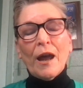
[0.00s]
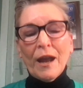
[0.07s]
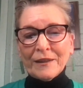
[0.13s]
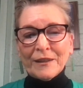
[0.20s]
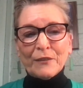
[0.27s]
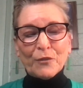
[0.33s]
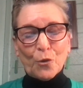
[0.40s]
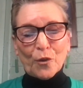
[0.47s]

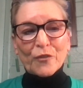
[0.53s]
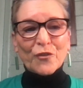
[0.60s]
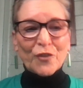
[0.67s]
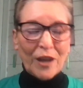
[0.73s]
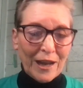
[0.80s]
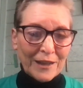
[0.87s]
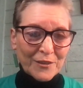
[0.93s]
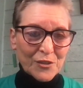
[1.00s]
And then, of course, she
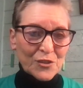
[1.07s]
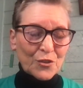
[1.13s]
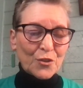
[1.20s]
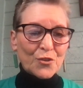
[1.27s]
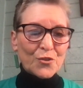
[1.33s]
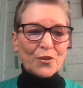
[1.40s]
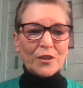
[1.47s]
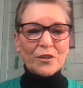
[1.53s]
had the
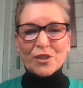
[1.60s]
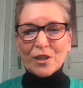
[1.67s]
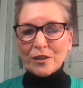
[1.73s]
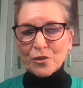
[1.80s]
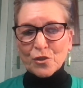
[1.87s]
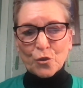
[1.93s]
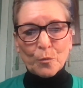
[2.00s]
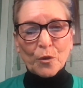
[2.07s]
surgery. She had a
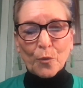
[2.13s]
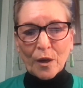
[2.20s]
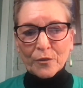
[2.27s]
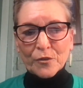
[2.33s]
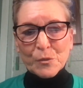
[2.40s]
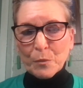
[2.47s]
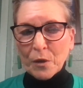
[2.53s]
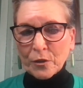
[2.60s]
tumor around
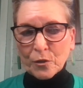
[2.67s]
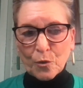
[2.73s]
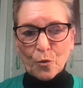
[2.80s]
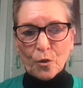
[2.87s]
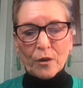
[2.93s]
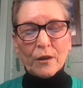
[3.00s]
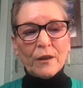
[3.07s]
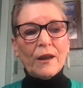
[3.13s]
her spinal
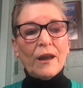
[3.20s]
cord.